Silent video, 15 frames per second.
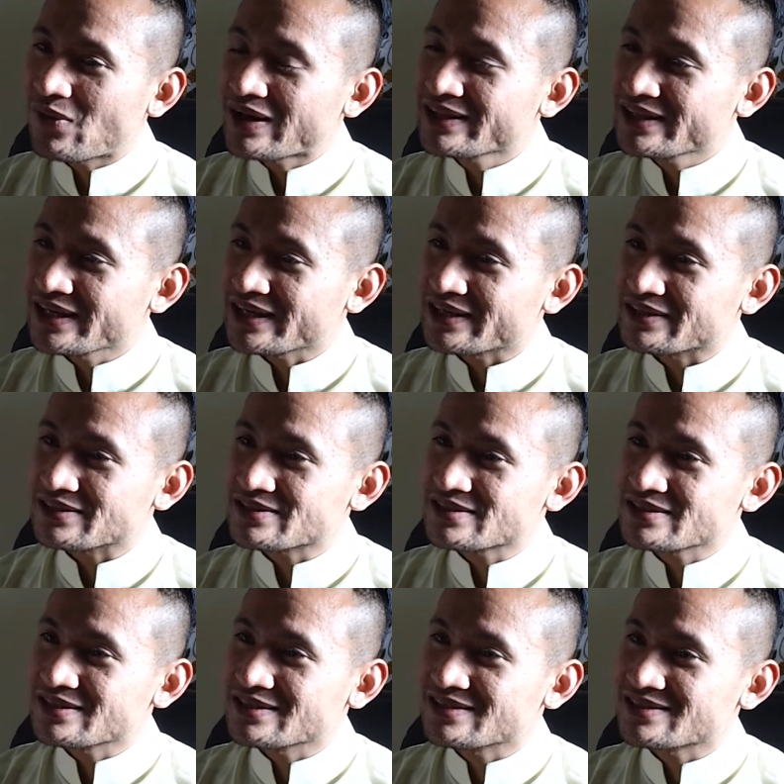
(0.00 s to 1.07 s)
one thing
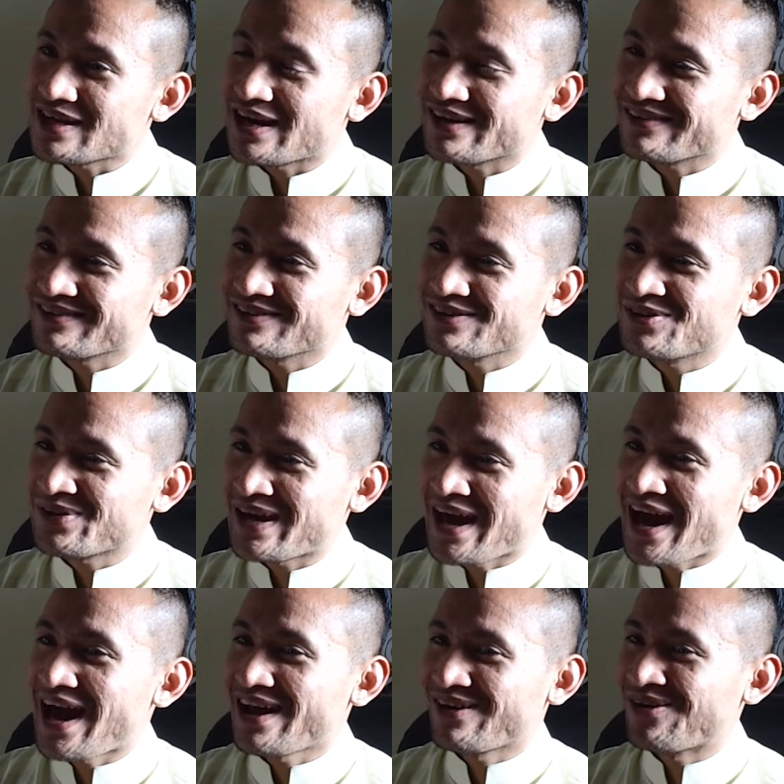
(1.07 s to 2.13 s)
is that you
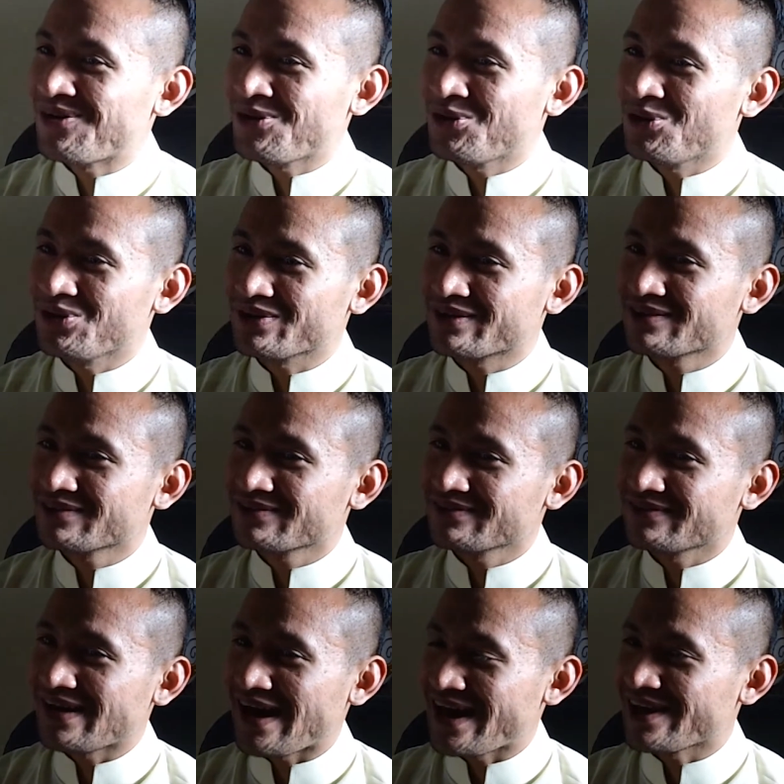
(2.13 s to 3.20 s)
can't hold
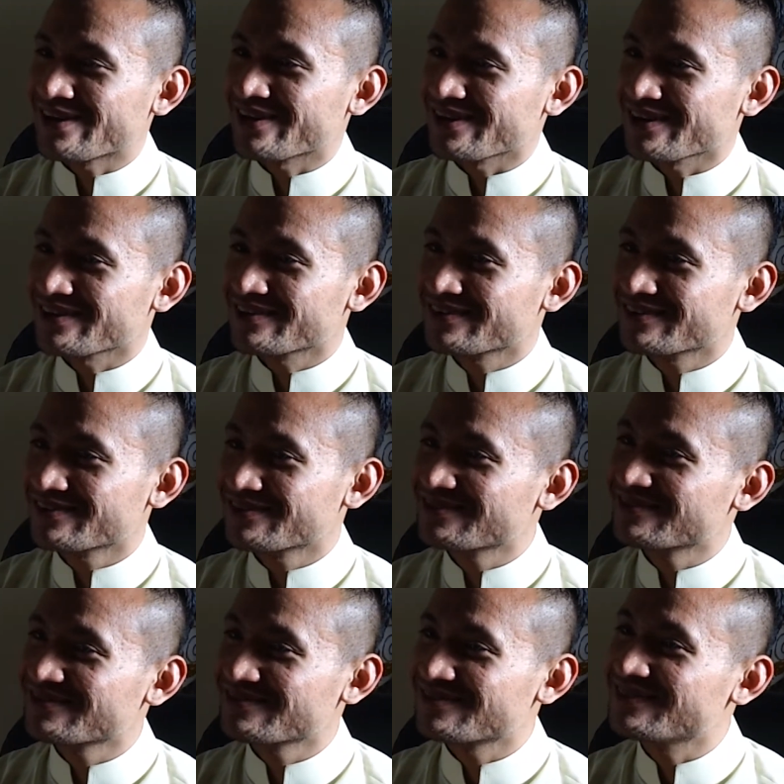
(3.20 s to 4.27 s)
anger
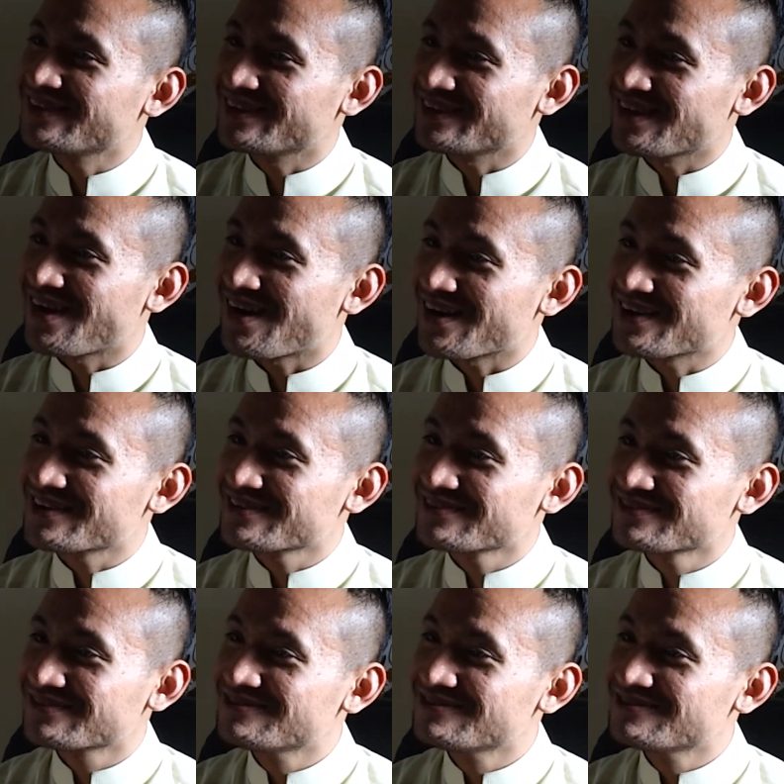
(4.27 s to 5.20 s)
in the heart.